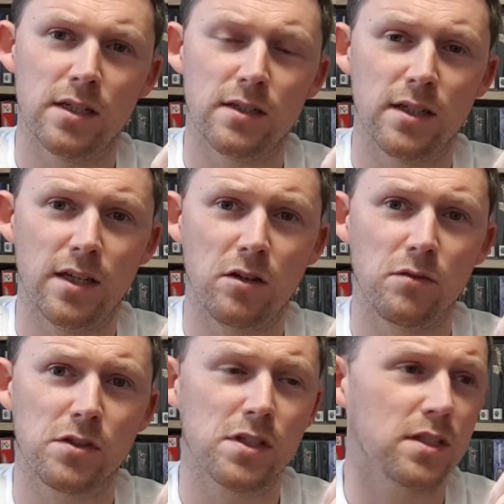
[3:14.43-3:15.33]
Yeah,
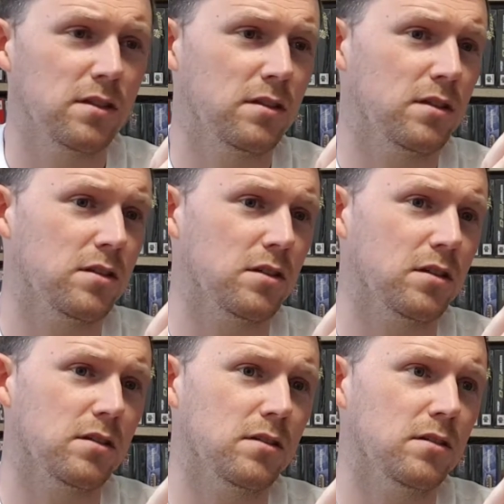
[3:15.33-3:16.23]
obviously,
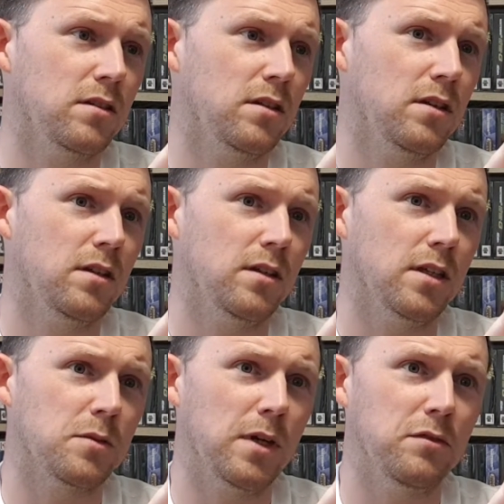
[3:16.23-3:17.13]

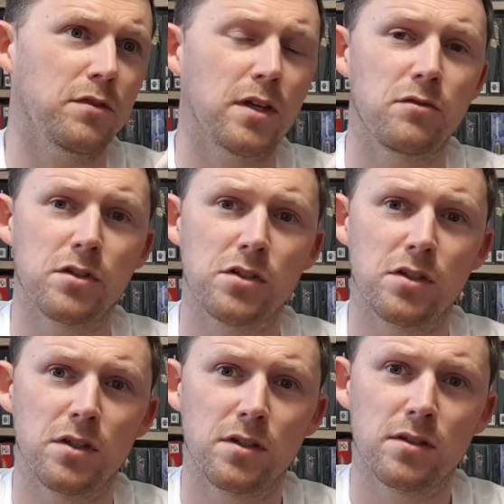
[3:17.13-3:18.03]
it's my favourite.
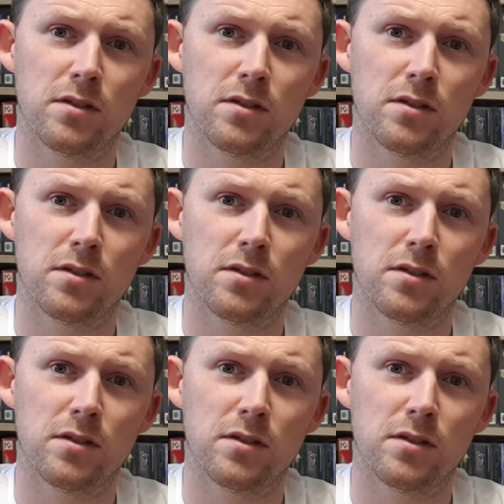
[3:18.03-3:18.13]
So.